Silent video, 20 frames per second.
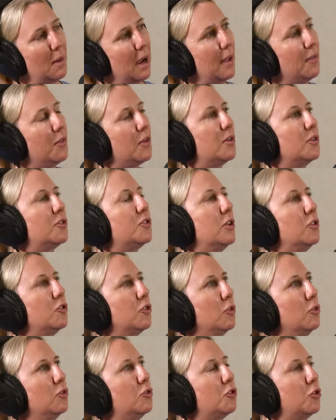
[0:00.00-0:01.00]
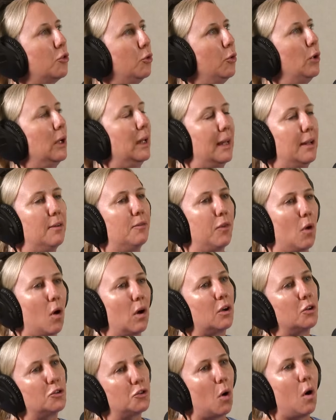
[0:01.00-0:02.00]
made the decision to live
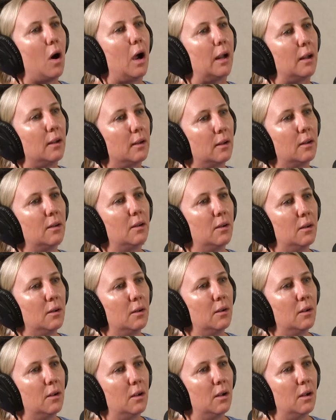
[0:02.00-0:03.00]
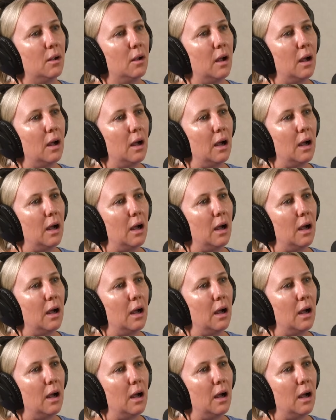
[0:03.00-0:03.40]
like a Thai. And